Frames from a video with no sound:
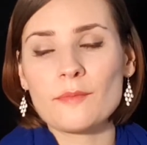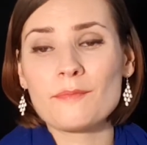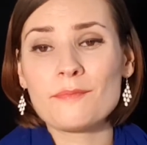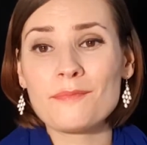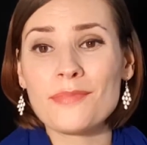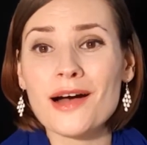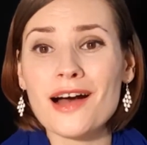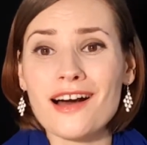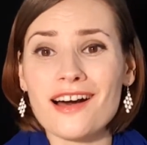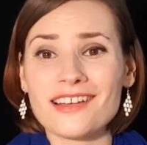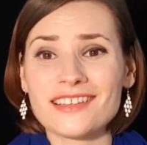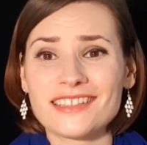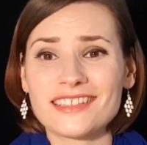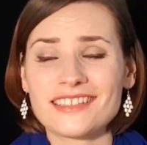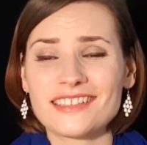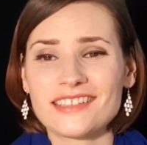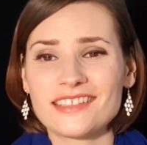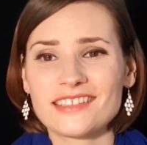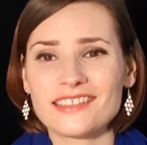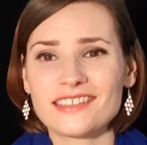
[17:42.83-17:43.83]
But
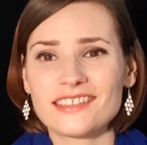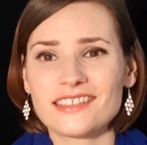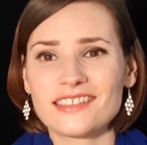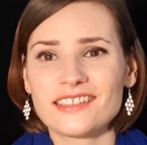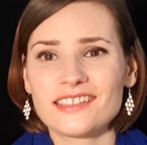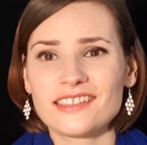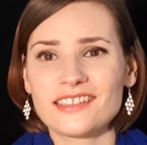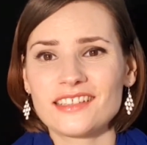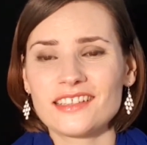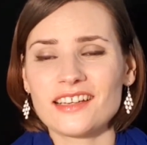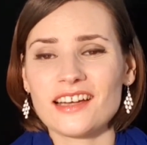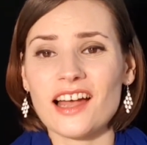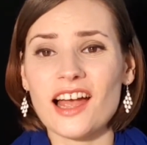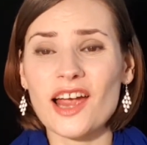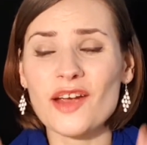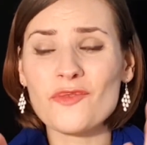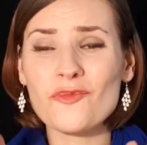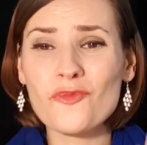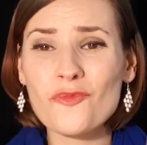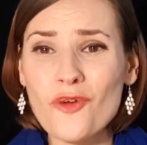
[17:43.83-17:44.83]
I
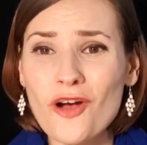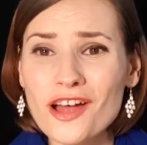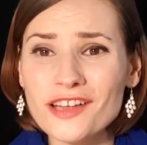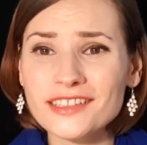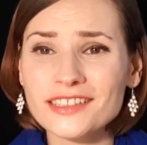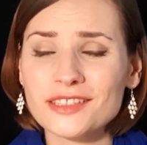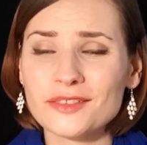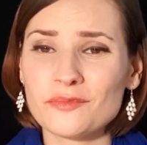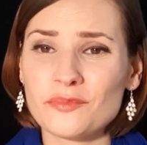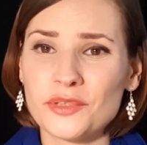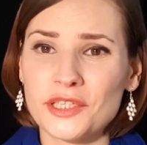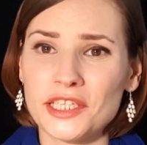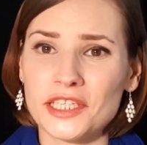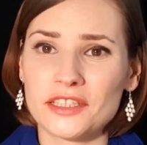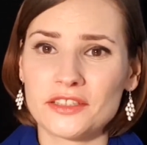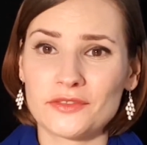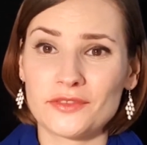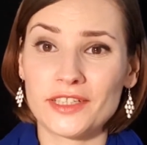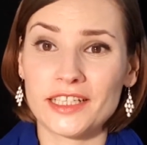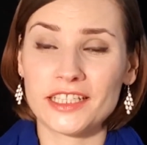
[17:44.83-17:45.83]
want to be in
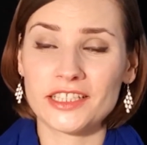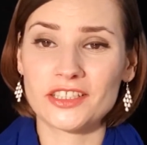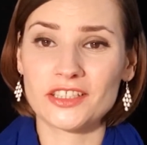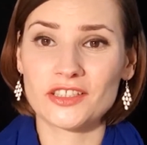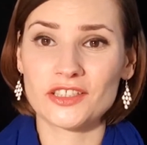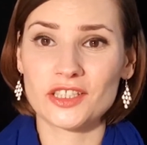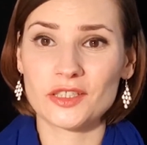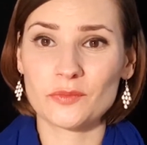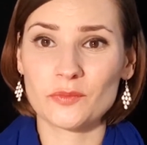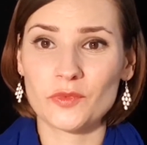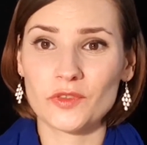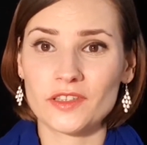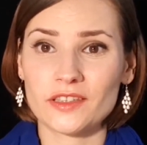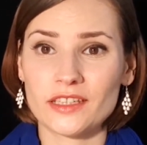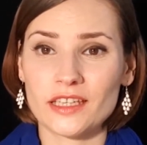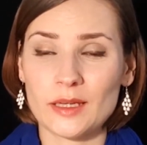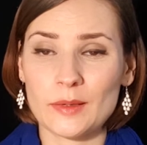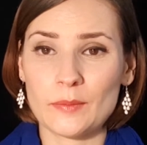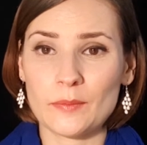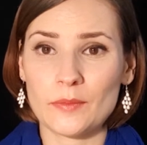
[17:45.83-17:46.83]
a relationship with
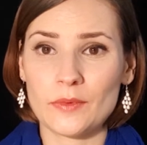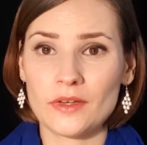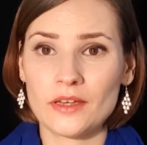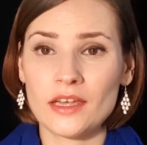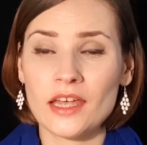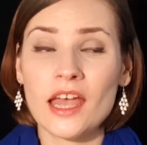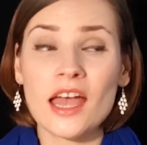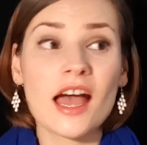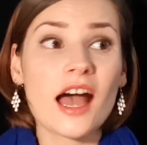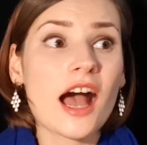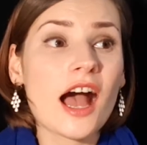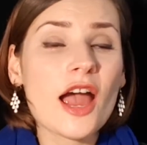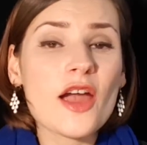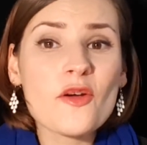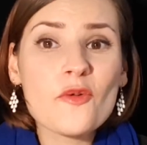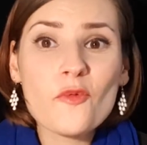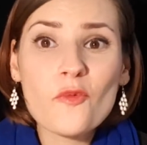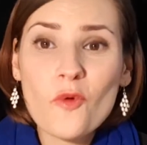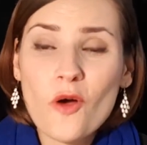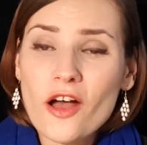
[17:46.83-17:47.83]
them. I
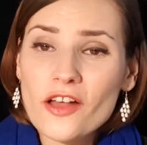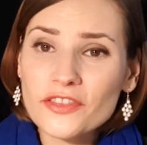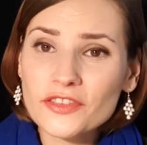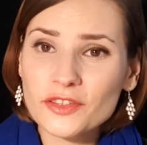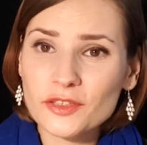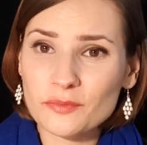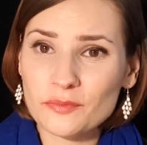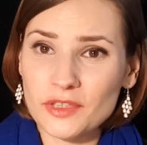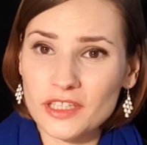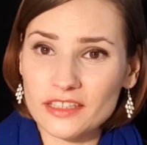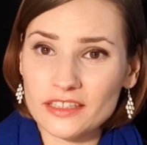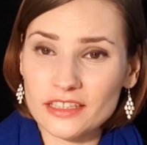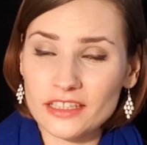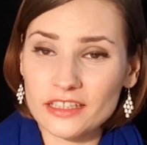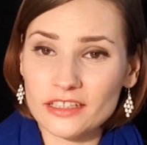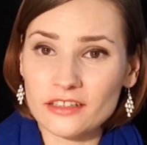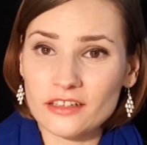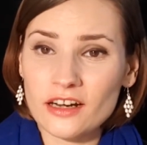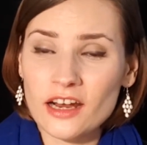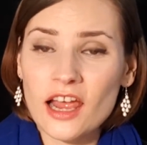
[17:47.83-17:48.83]
want to be
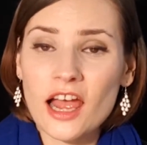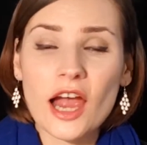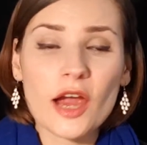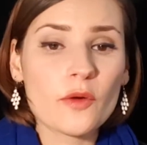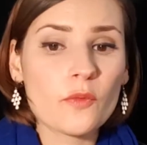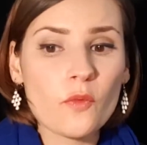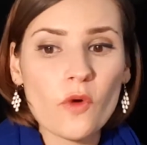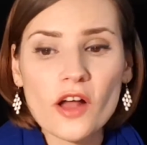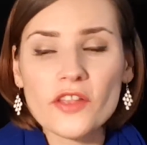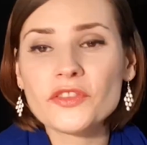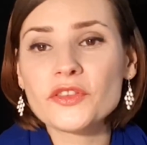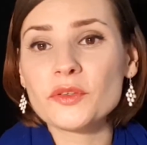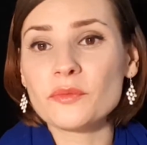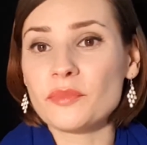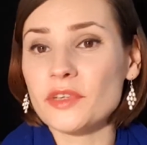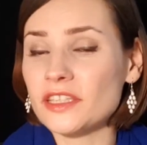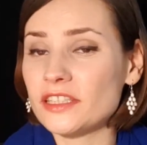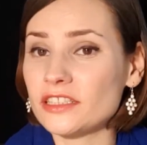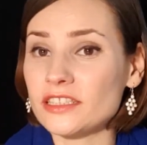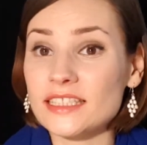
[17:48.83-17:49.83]
there. I want to be
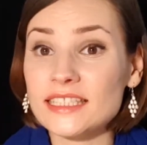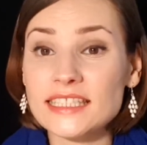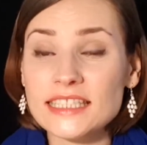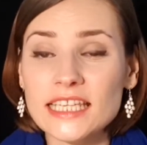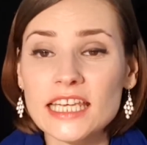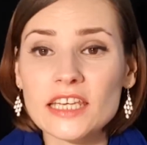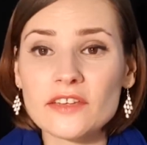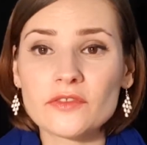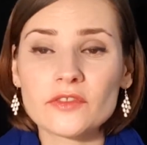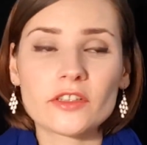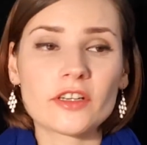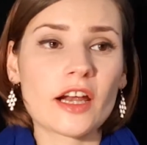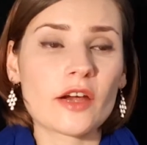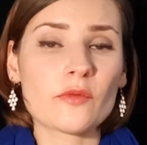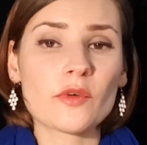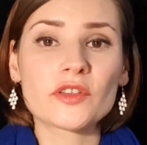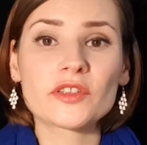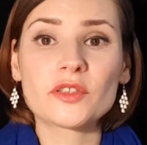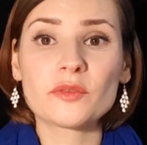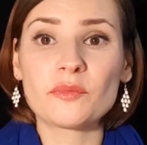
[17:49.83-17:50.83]
their savior. I
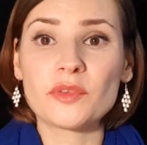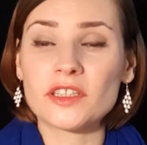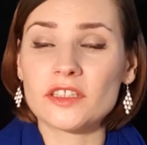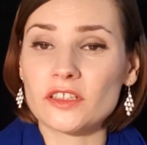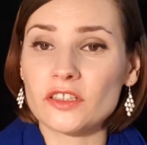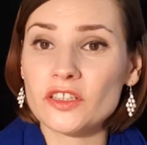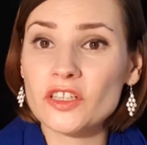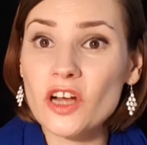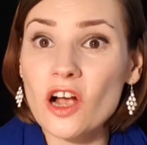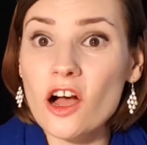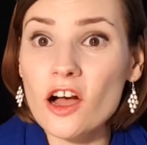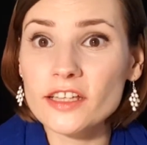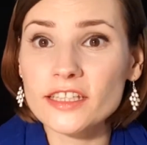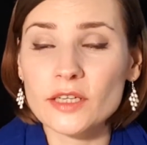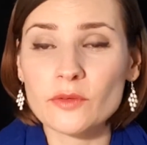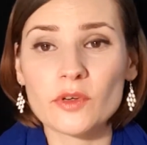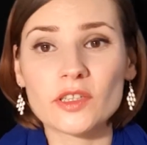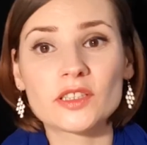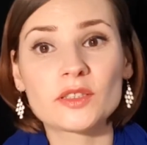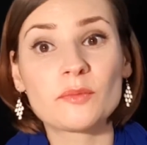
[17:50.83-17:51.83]
want to be their God. I
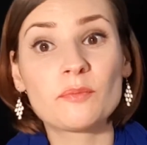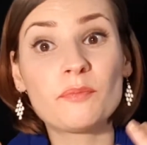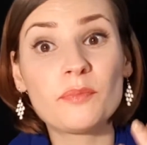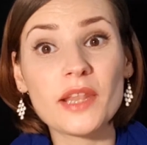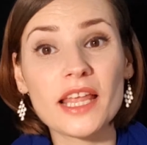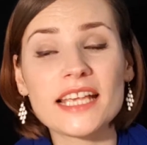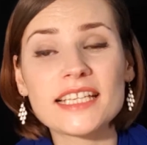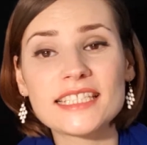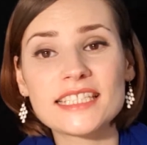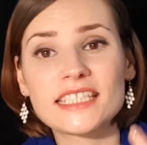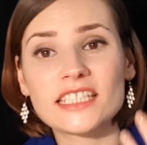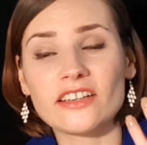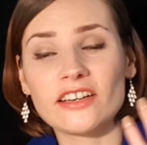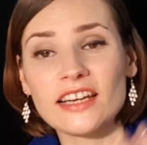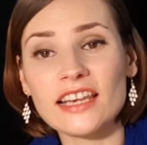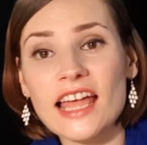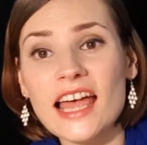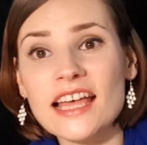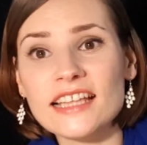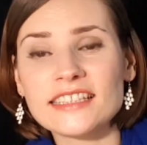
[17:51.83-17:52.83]
want to bless their
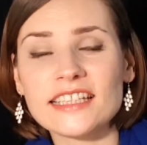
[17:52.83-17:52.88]
land.